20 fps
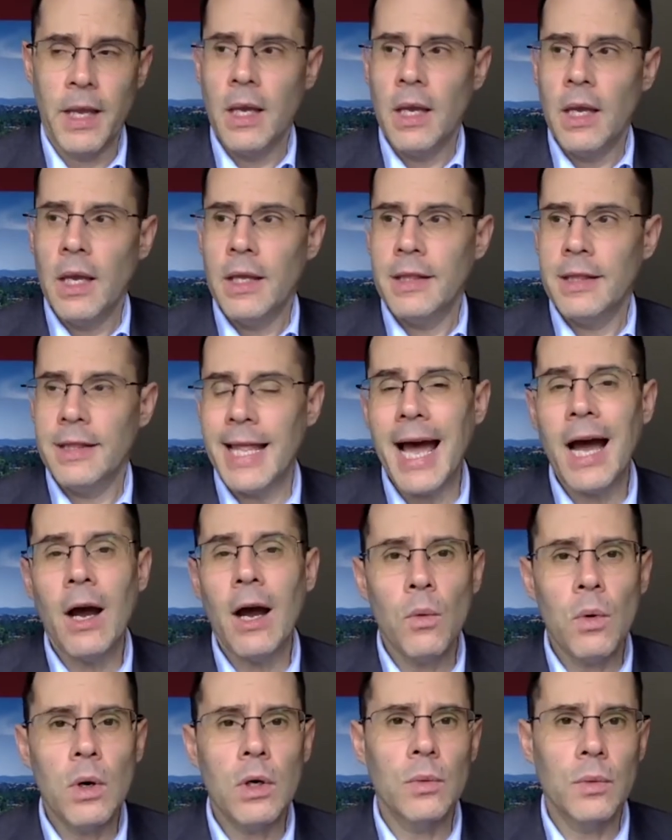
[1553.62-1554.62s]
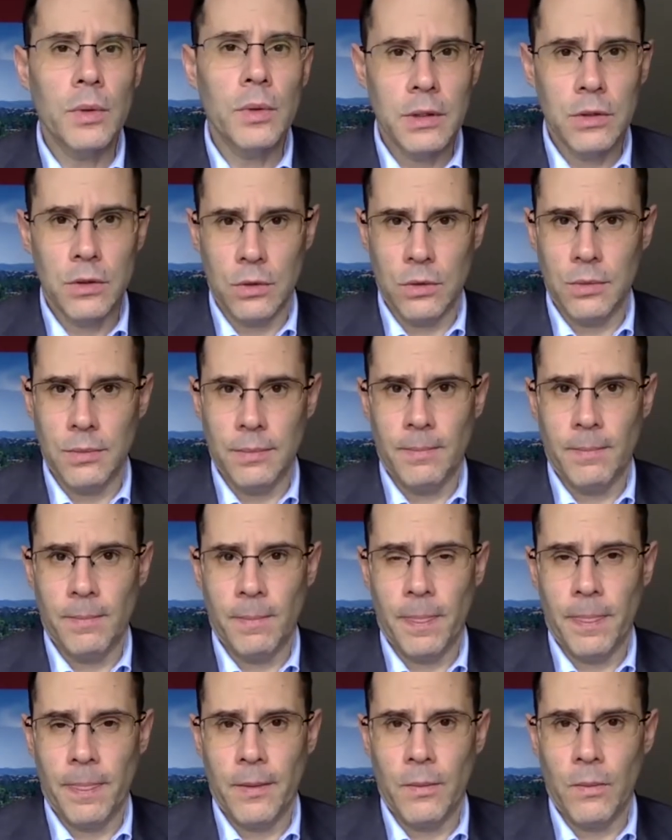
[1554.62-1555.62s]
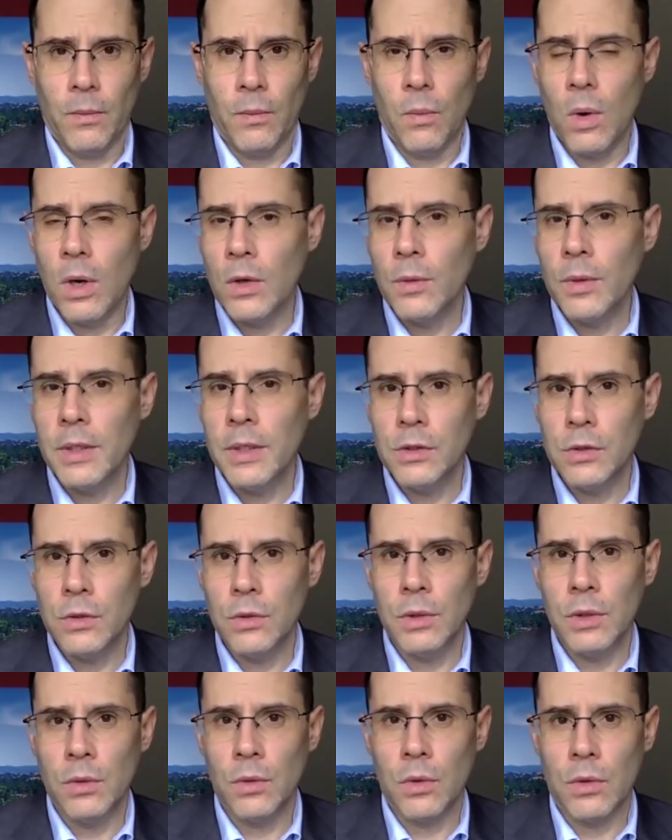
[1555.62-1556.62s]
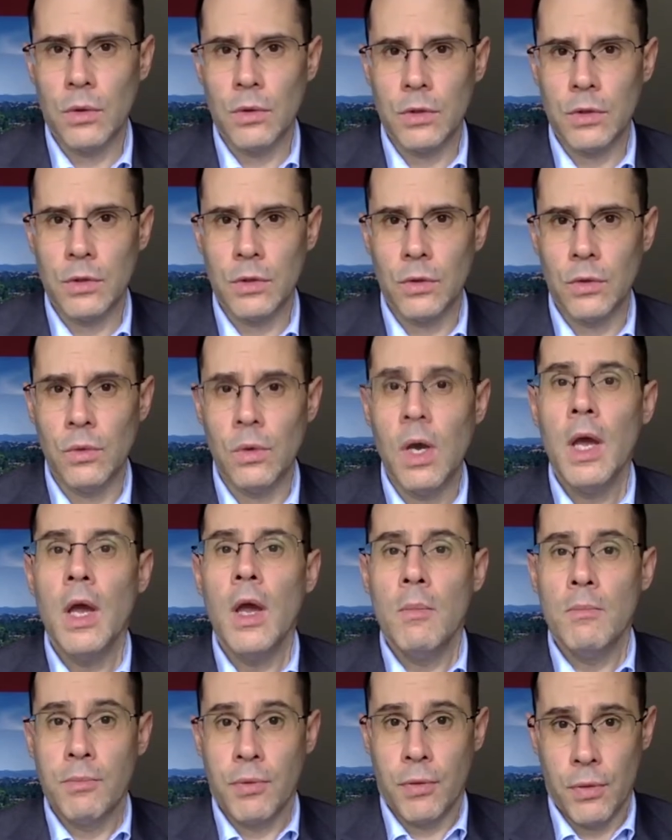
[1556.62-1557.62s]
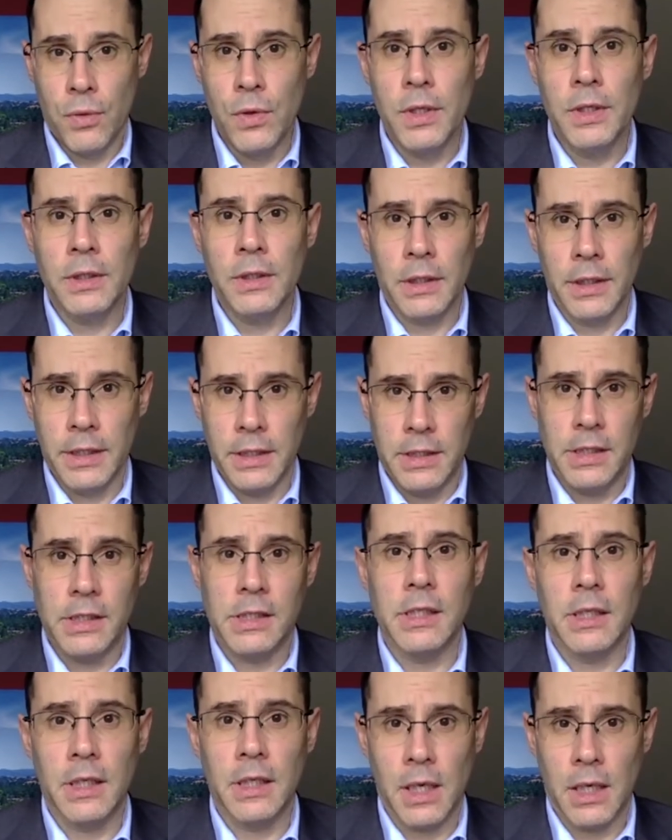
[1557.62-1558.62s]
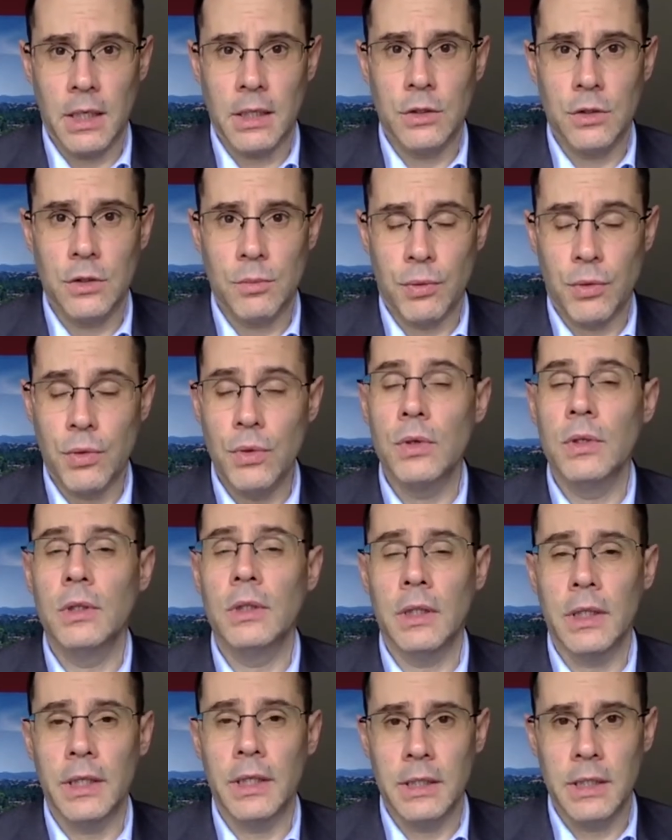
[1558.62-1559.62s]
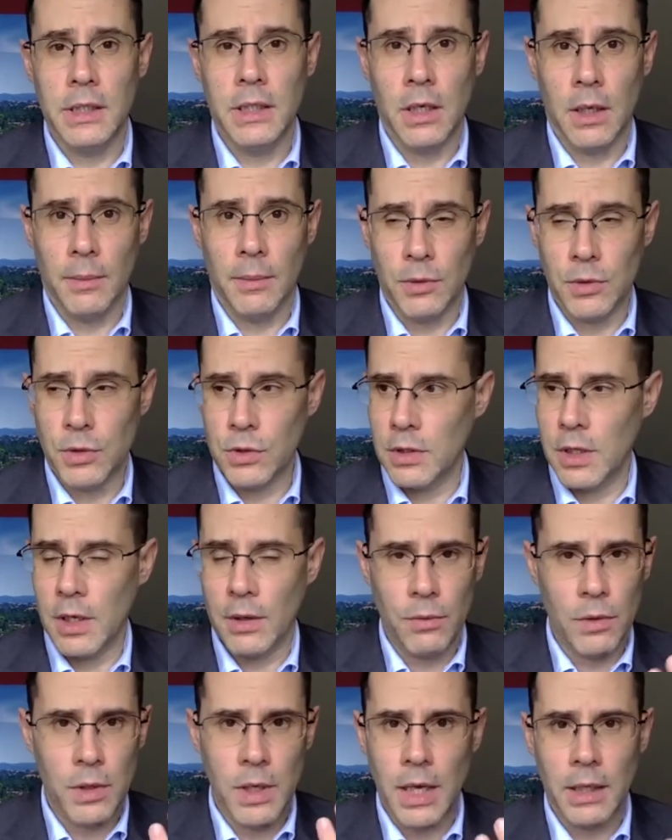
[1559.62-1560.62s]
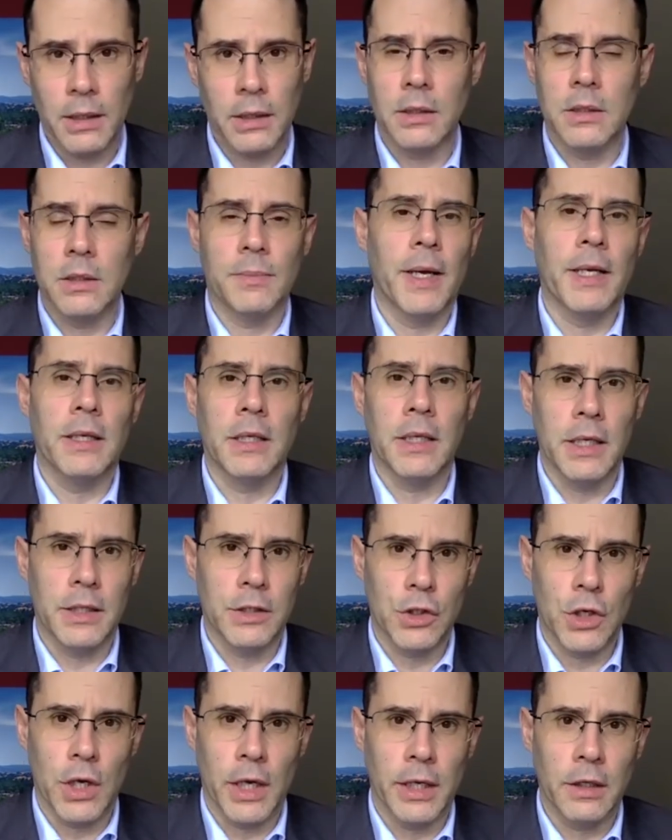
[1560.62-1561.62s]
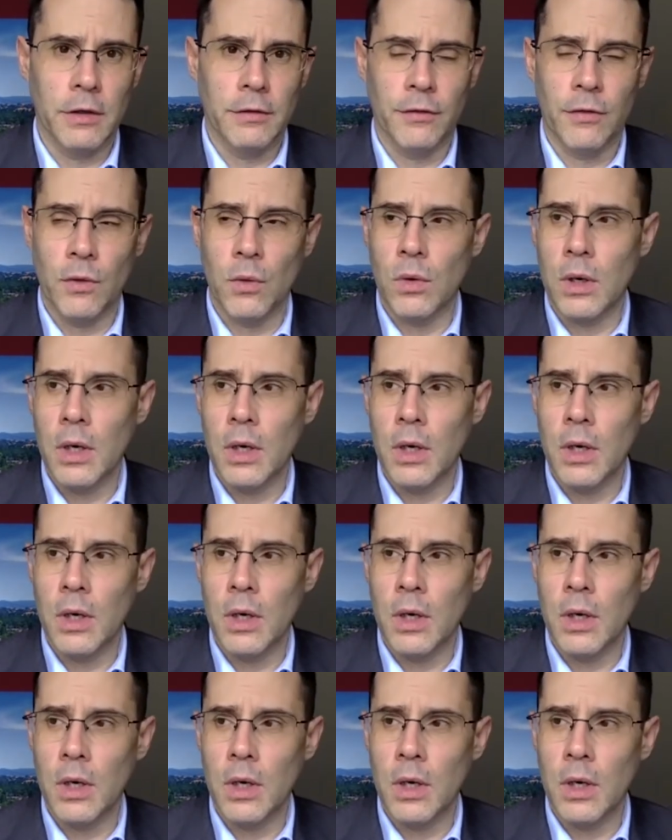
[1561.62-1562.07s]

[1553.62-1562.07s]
Now, what do we do? What do we do in order to prudently disengage, prudently decouple, so that we're not dependent on China for